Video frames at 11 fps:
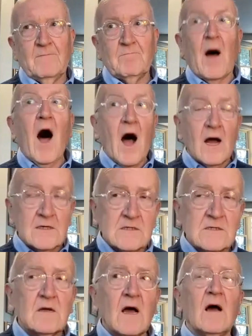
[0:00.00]
part,
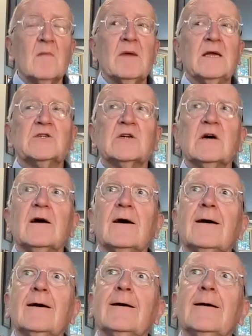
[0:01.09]
a major
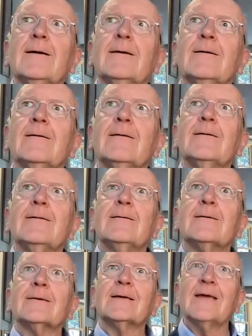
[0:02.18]

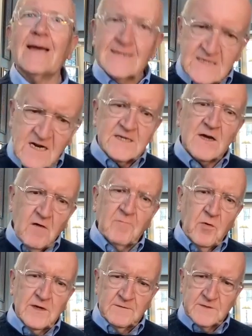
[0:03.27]
uh, kick starting off
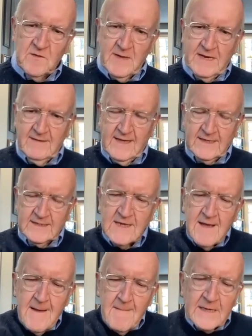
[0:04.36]
point of so many things.
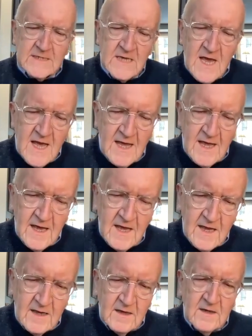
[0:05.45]
But,
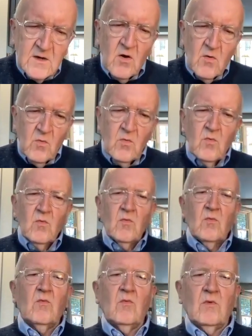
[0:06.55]
you know,
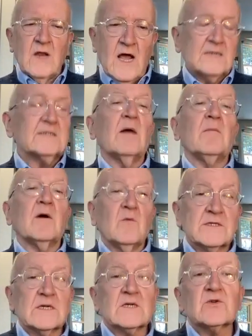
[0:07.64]
last summer
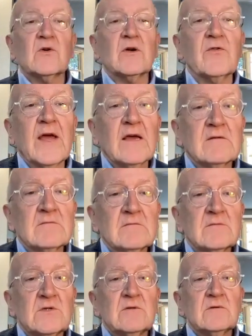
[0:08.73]
was extraordinary
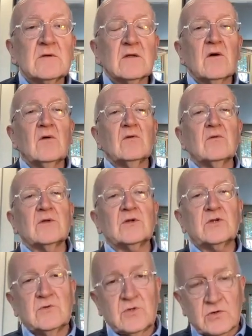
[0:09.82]
and the whole the
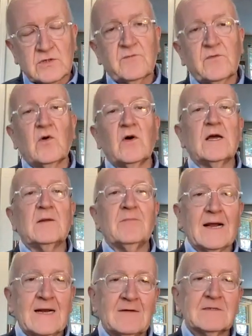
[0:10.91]
George Floyd,
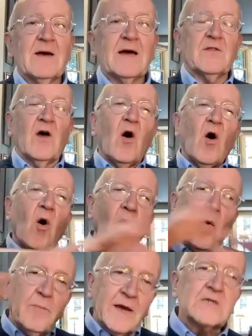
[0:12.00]
Black Lives Matter, the
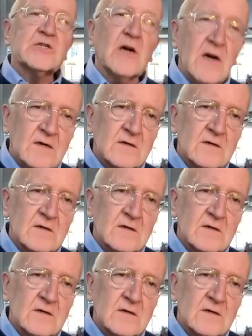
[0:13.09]
whole picture